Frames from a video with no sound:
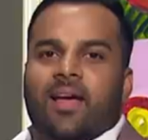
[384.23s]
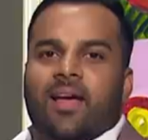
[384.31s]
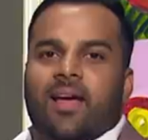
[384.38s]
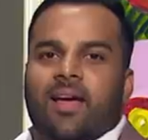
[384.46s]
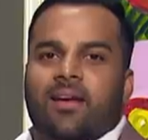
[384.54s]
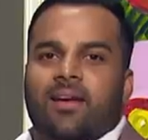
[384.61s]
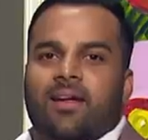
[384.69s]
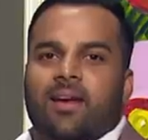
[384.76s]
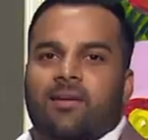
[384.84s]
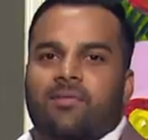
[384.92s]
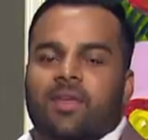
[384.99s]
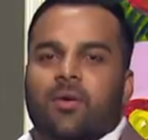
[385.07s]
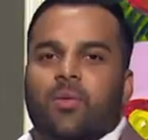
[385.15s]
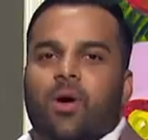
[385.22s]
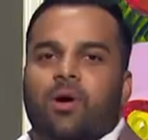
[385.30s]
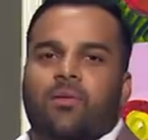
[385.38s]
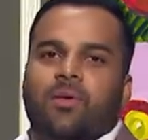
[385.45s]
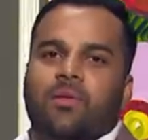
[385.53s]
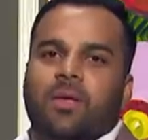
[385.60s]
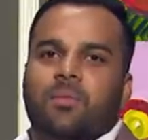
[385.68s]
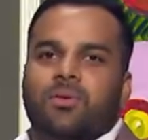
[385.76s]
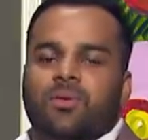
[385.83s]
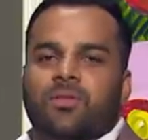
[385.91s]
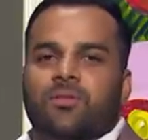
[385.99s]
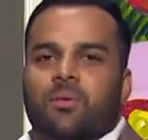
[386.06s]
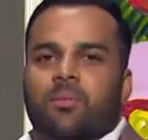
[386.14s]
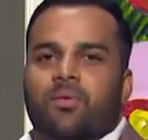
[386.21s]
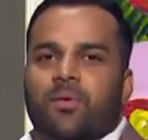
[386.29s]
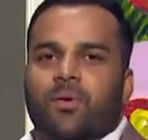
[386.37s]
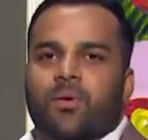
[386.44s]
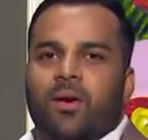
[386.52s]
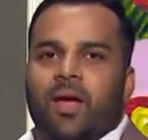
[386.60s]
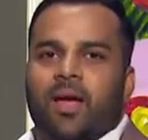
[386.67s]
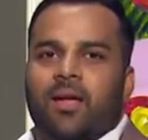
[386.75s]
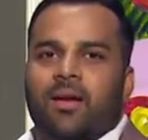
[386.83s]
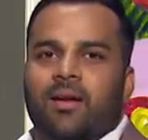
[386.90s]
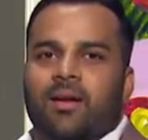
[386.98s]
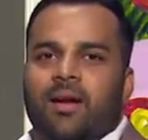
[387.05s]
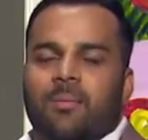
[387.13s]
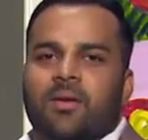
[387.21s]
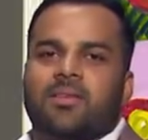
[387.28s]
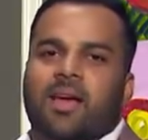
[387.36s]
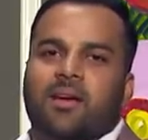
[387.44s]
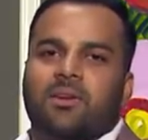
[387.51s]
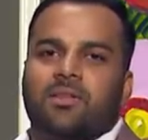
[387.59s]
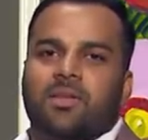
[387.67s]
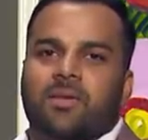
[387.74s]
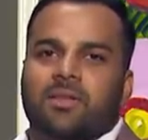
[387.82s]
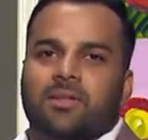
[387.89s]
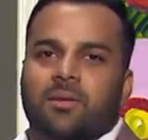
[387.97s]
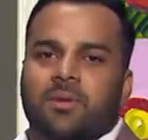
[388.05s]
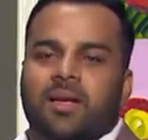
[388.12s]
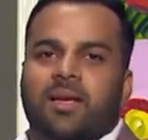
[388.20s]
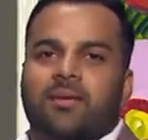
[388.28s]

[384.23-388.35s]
And uh, I've seen quite a few of the episodes from before and I'm excited to see what it's going to be